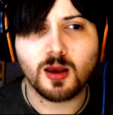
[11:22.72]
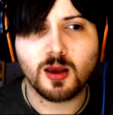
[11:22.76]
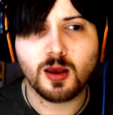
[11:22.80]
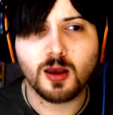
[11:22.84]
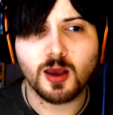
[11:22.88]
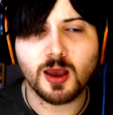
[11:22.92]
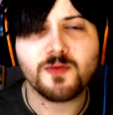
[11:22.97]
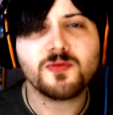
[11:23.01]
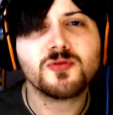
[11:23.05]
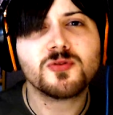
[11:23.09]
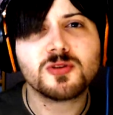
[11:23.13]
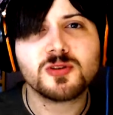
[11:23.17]

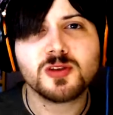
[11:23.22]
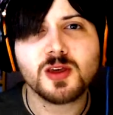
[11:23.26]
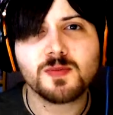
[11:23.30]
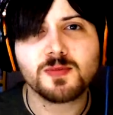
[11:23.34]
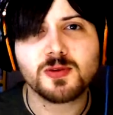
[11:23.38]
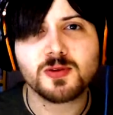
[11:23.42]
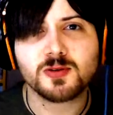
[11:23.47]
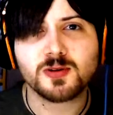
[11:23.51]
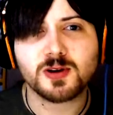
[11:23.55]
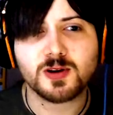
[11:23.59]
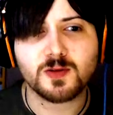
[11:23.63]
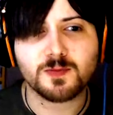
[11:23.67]
If you're some
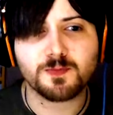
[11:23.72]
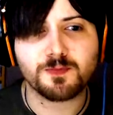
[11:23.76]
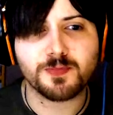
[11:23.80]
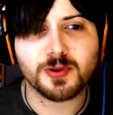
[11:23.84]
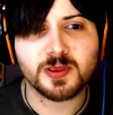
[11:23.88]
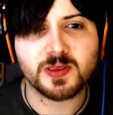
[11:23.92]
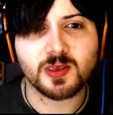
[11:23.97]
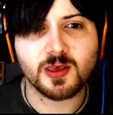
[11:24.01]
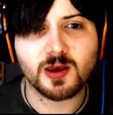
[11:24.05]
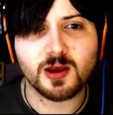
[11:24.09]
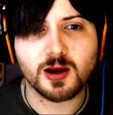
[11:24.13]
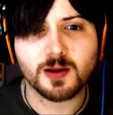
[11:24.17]
sort of
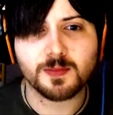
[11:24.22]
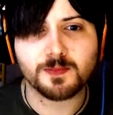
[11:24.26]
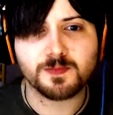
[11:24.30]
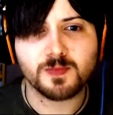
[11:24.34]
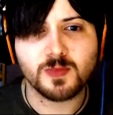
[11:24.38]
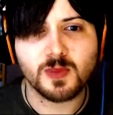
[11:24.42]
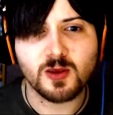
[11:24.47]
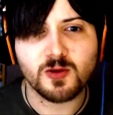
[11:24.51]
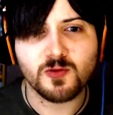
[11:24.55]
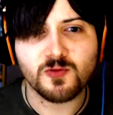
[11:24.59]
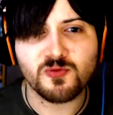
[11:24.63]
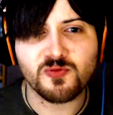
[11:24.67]
bizarre
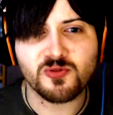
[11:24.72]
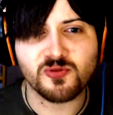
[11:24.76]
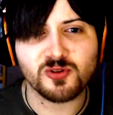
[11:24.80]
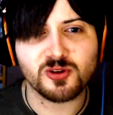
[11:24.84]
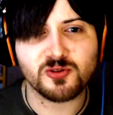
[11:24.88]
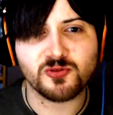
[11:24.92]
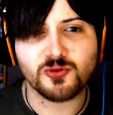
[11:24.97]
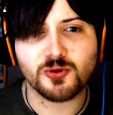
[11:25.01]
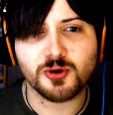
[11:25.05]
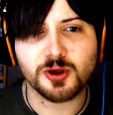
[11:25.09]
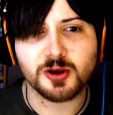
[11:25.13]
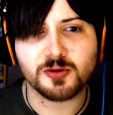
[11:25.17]
food
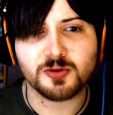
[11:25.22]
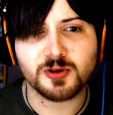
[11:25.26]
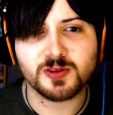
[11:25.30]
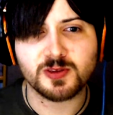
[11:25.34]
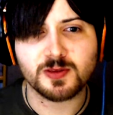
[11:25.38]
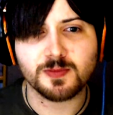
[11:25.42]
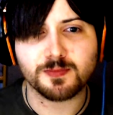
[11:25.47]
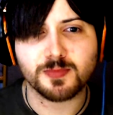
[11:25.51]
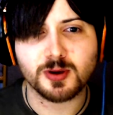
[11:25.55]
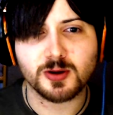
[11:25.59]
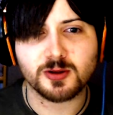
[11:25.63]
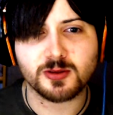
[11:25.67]

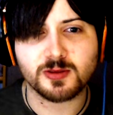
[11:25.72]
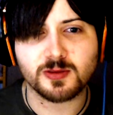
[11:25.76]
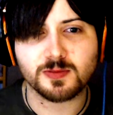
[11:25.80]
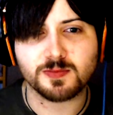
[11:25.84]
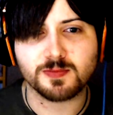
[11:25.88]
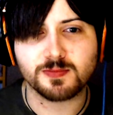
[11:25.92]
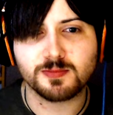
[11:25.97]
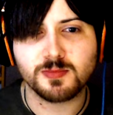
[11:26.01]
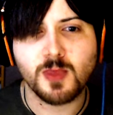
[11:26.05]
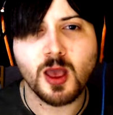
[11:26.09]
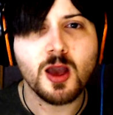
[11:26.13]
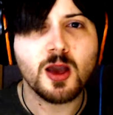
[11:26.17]
voyeurism
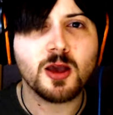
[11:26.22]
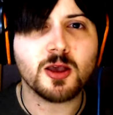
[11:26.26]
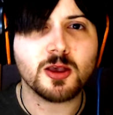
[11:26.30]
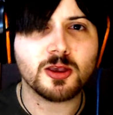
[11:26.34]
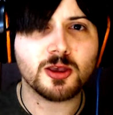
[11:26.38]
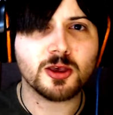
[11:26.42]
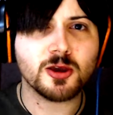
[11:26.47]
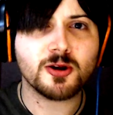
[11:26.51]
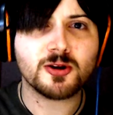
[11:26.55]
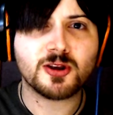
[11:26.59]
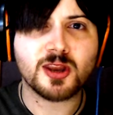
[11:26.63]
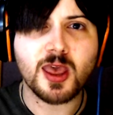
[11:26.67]
person,
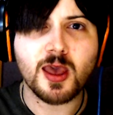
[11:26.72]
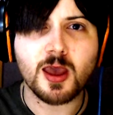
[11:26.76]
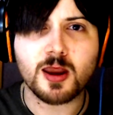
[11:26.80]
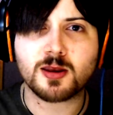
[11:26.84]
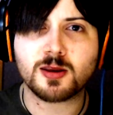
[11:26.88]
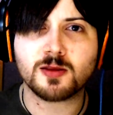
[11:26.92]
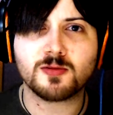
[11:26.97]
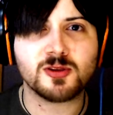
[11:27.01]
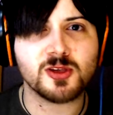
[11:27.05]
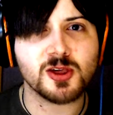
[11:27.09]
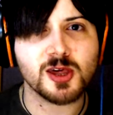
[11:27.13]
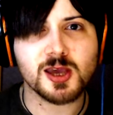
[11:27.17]
you're
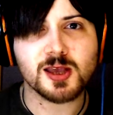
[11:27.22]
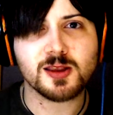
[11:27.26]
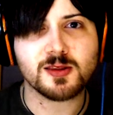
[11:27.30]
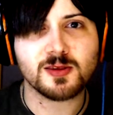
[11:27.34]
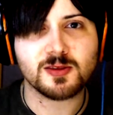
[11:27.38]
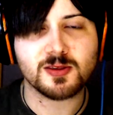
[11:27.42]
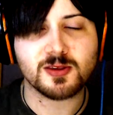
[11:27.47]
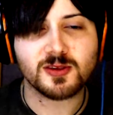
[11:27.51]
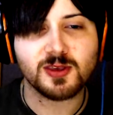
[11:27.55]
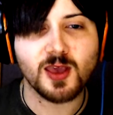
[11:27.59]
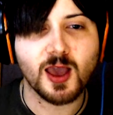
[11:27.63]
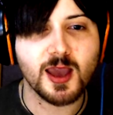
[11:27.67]
dicked. Chickens
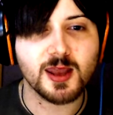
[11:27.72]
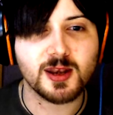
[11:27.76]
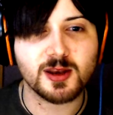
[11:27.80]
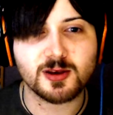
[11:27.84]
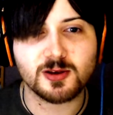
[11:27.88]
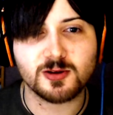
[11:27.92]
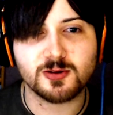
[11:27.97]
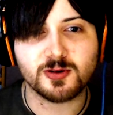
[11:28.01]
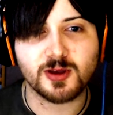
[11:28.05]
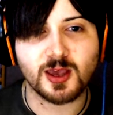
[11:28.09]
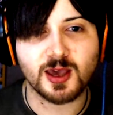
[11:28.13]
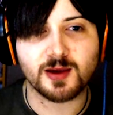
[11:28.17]
decided
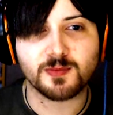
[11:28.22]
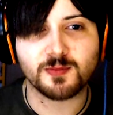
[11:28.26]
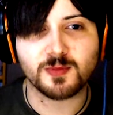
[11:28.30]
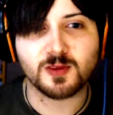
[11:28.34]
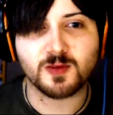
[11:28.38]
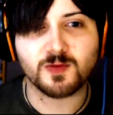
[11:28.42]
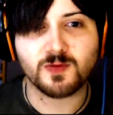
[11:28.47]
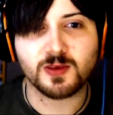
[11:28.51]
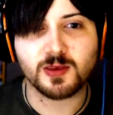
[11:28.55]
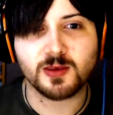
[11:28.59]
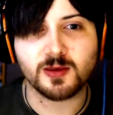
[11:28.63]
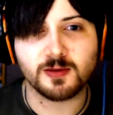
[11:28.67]
no cameras
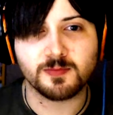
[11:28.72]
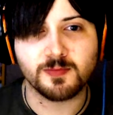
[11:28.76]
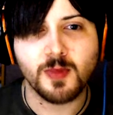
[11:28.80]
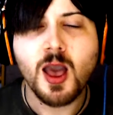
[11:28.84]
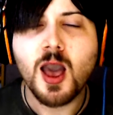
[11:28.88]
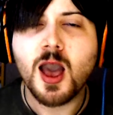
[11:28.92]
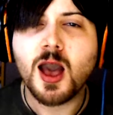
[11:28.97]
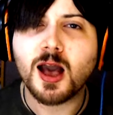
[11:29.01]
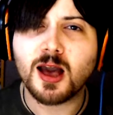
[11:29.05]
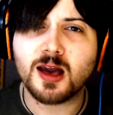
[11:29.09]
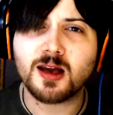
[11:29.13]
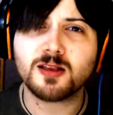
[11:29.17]
for you.
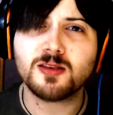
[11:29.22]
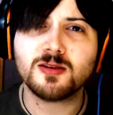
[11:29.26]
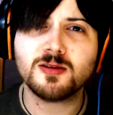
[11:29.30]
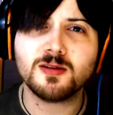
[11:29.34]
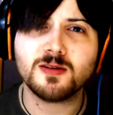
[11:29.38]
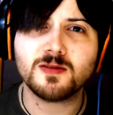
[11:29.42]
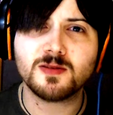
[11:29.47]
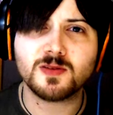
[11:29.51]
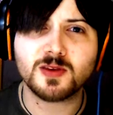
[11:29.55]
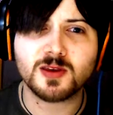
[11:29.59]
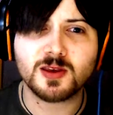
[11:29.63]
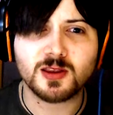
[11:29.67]
Actually, I
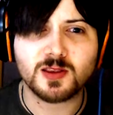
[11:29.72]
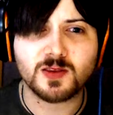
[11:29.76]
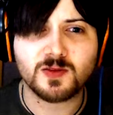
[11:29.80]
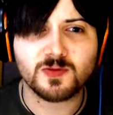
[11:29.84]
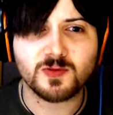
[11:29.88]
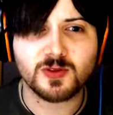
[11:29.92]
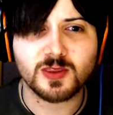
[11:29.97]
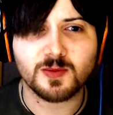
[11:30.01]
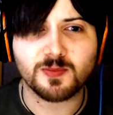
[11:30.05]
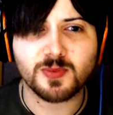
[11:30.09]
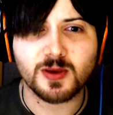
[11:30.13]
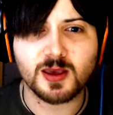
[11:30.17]
think it's for
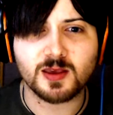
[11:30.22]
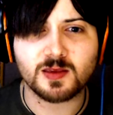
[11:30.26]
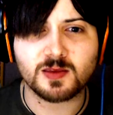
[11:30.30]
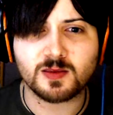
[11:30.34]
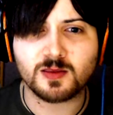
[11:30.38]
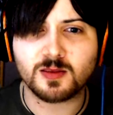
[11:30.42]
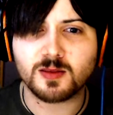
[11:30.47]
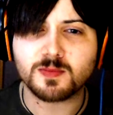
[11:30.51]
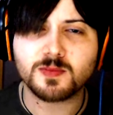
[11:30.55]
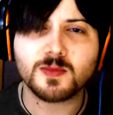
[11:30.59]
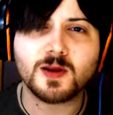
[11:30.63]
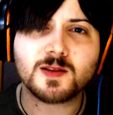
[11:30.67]
the
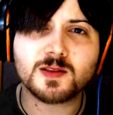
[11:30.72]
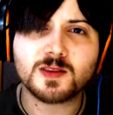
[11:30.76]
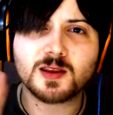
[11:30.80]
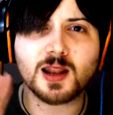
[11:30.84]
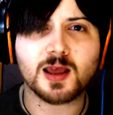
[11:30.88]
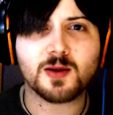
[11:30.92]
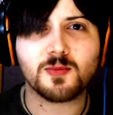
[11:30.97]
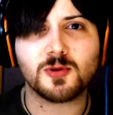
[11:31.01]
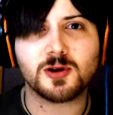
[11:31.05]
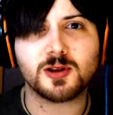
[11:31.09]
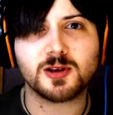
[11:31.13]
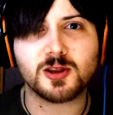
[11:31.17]
best. Not that
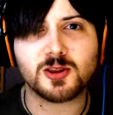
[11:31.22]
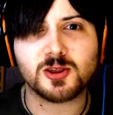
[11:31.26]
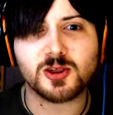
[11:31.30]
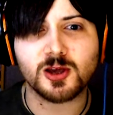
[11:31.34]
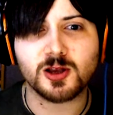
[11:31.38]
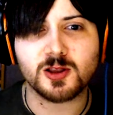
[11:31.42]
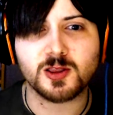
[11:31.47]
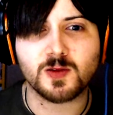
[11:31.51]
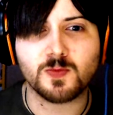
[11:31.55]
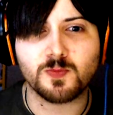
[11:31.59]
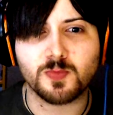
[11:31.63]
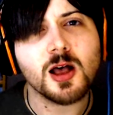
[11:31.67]
I'm one to
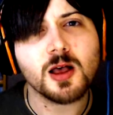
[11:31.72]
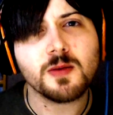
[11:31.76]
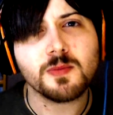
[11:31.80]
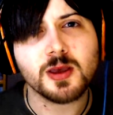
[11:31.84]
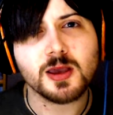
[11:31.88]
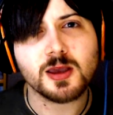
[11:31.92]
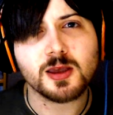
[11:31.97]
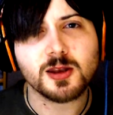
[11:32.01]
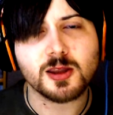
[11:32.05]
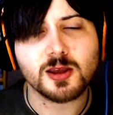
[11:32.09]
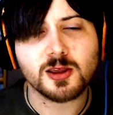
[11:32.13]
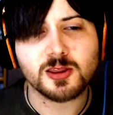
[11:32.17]
judge, but I'll
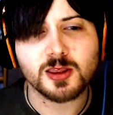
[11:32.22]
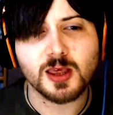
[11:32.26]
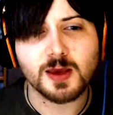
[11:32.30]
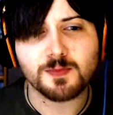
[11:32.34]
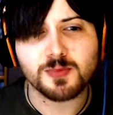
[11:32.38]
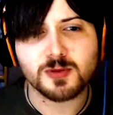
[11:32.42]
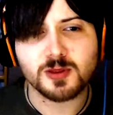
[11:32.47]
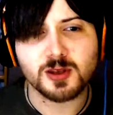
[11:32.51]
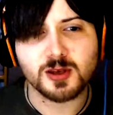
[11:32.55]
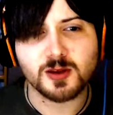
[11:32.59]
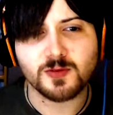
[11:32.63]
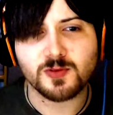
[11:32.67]
make an
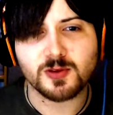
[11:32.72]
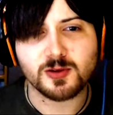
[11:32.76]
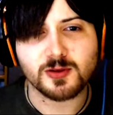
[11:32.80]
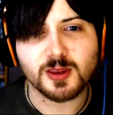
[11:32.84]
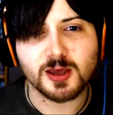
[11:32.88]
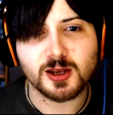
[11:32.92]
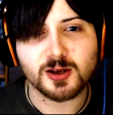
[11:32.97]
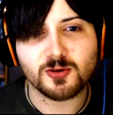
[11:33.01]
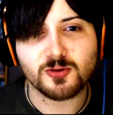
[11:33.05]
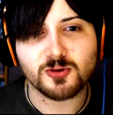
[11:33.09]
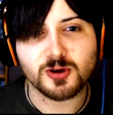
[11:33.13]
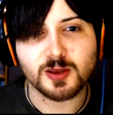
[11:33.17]
exception if you're
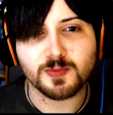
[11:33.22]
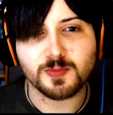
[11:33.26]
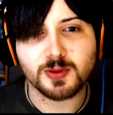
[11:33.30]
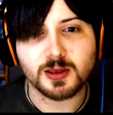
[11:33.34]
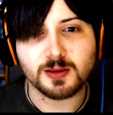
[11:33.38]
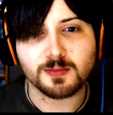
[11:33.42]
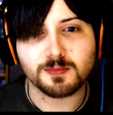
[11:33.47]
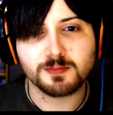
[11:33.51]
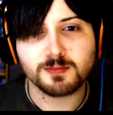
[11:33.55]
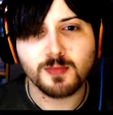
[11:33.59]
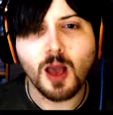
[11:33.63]
that creepy.